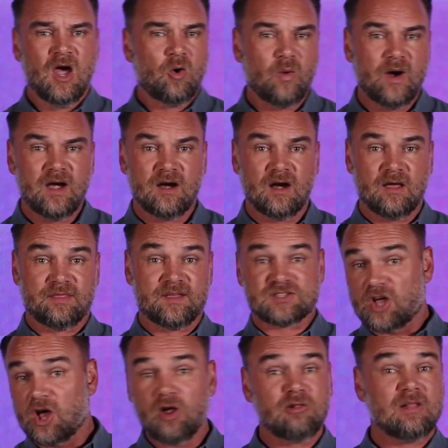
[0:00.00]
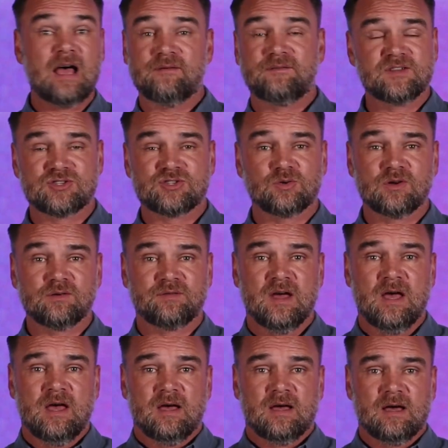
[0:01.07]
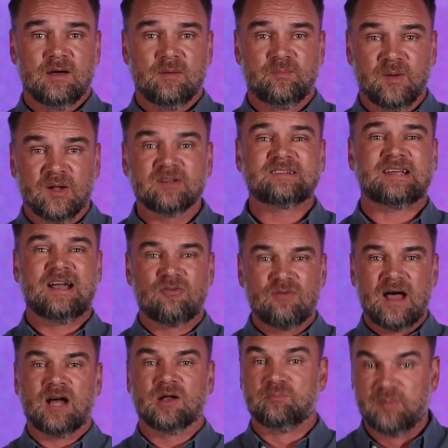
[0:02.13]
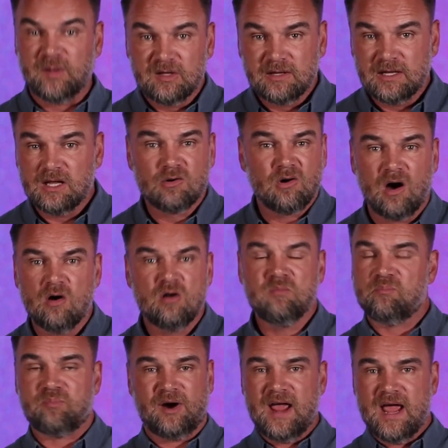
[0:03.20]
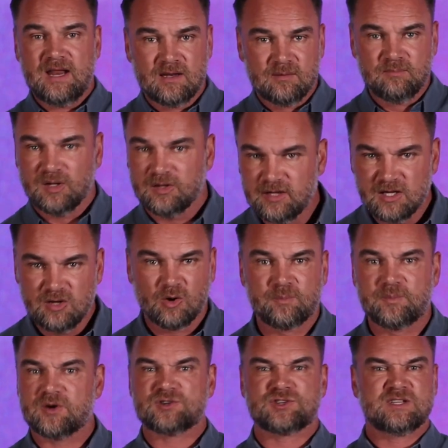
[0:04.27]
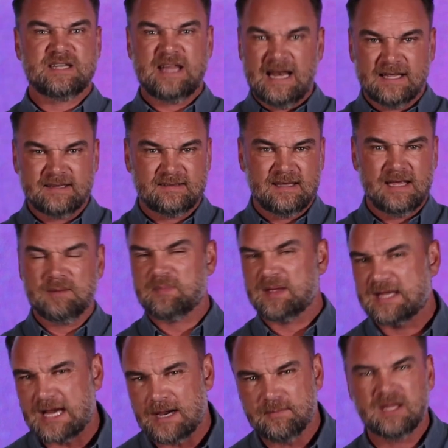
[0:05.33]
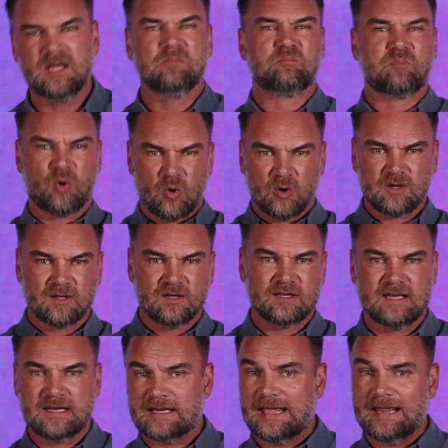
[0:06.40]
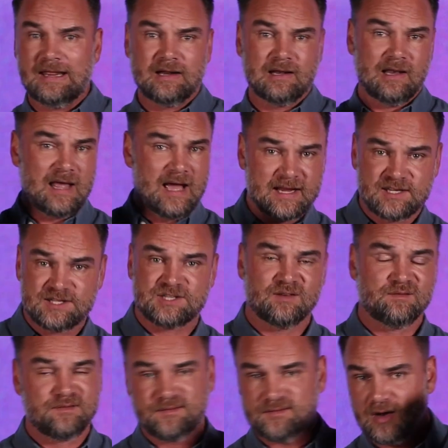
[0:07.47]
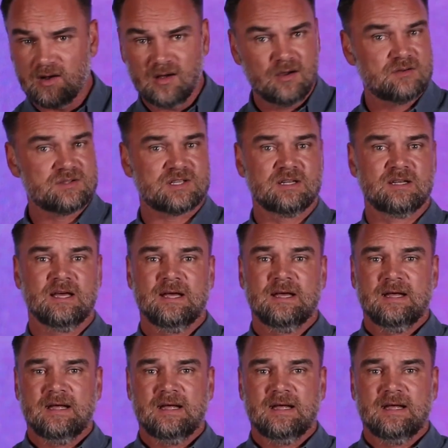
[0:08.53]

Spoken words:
where this whole life is sort of built around building your own brand and building your personality and becoming important and getting likes and follows, and